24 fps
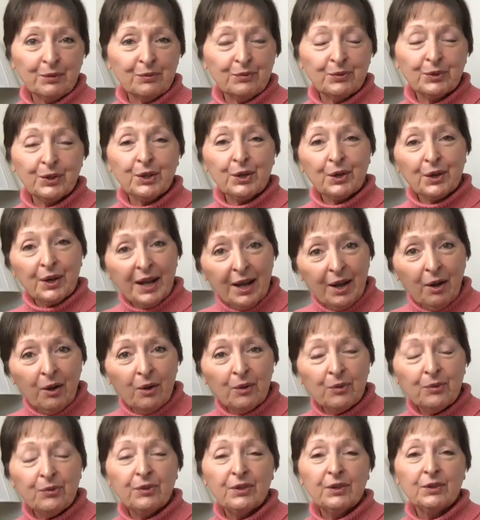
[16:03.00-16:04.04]
for your
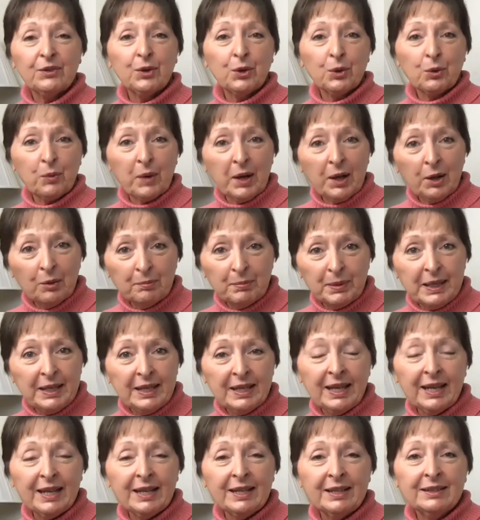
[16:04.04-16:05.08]
health, your
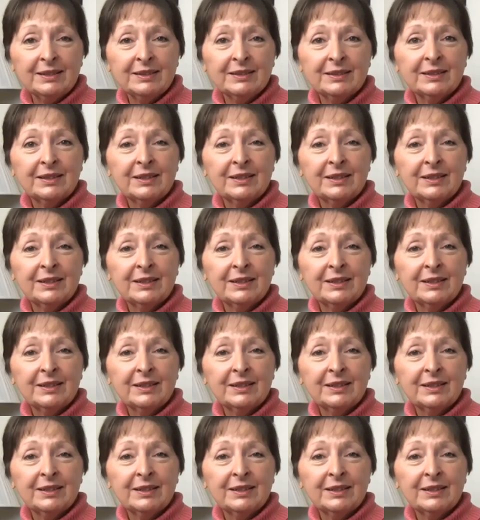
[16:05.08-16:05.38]
well-being,